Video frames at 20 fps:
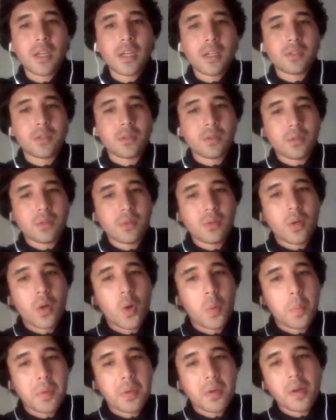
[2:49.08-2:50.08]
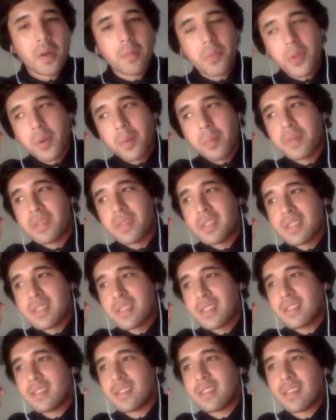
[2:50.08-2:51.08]
to open up their
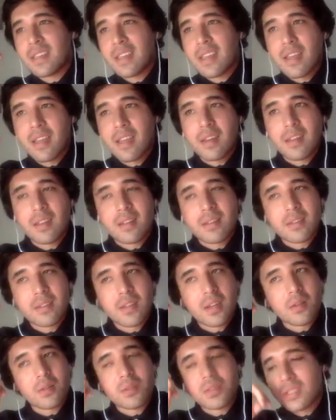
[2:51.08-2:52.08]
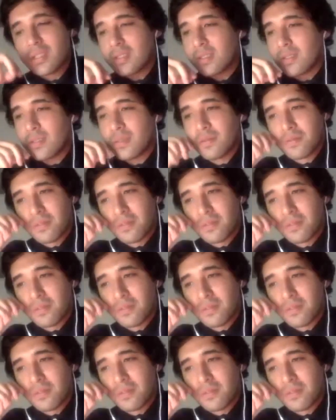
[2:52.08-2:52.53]
businesses again, and just